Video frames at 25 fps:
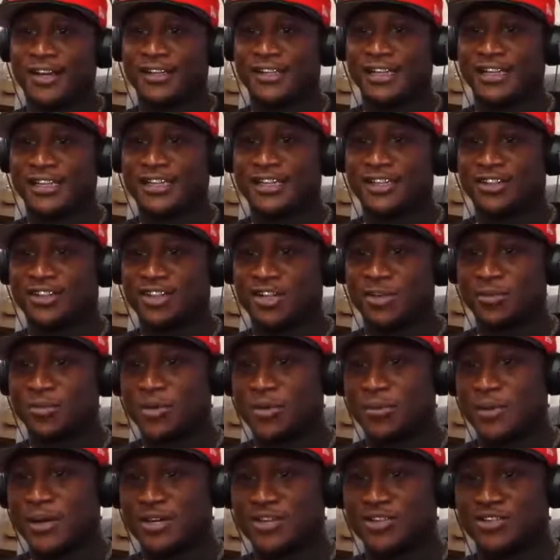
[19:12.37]
they tell me
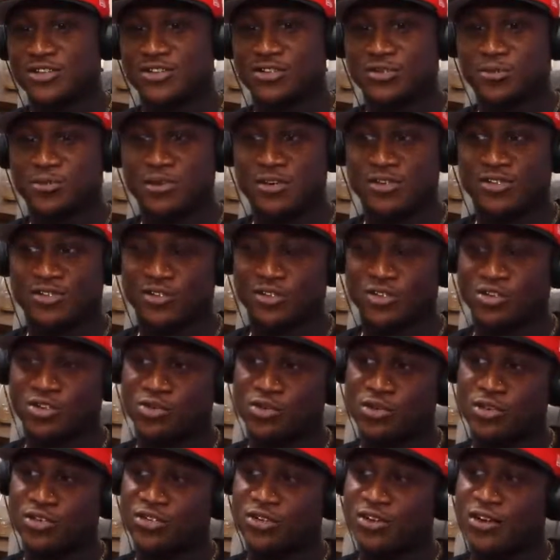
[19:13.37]
about situations on the
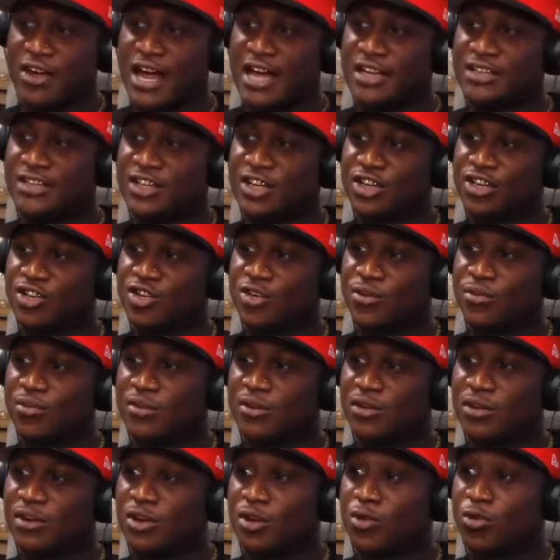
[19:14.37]
streets, I tell them
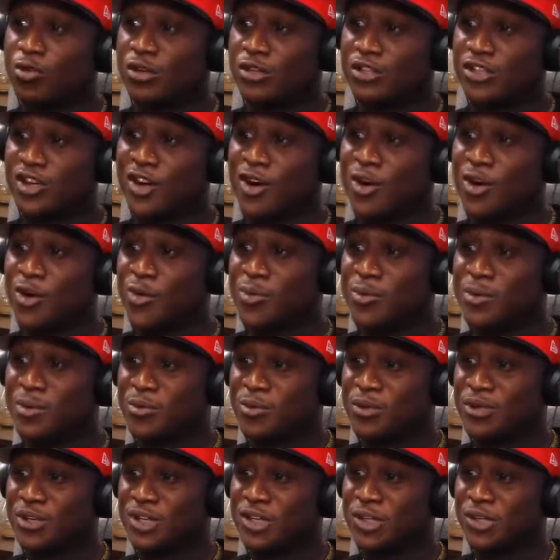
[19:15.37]
what the old me
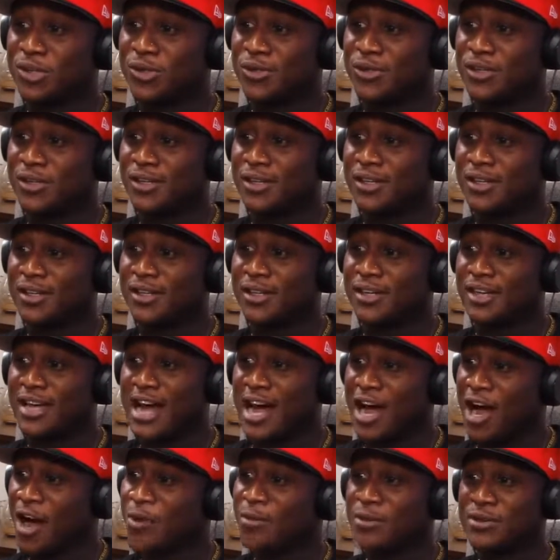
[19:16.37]
would have do.
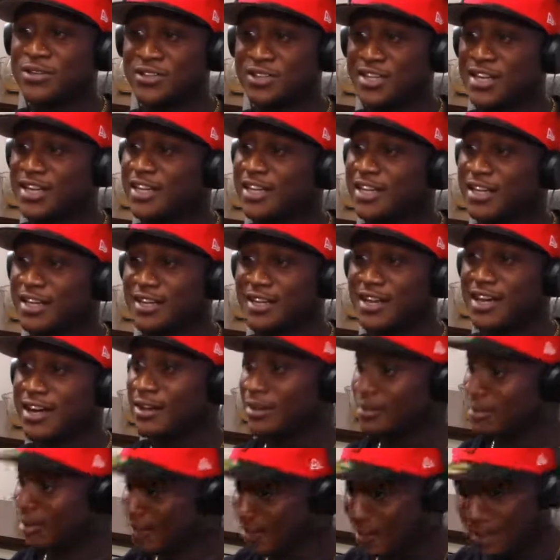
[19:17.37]
I always say that
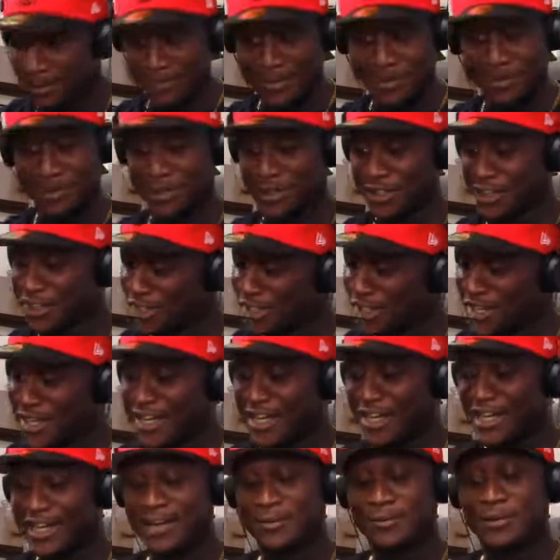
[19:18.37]
now. The old me would have did,
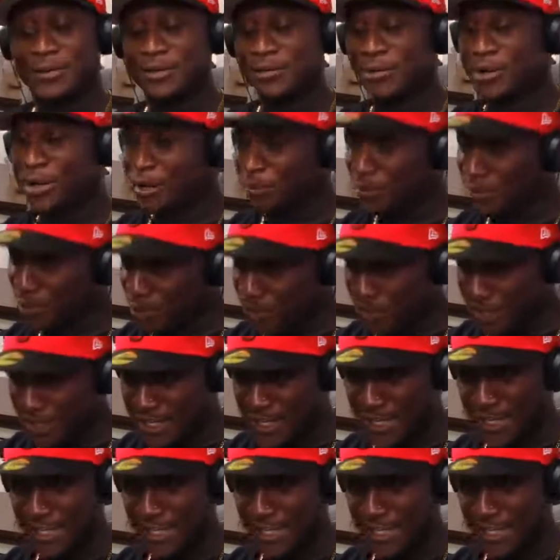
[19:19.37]
but what I'm doing today.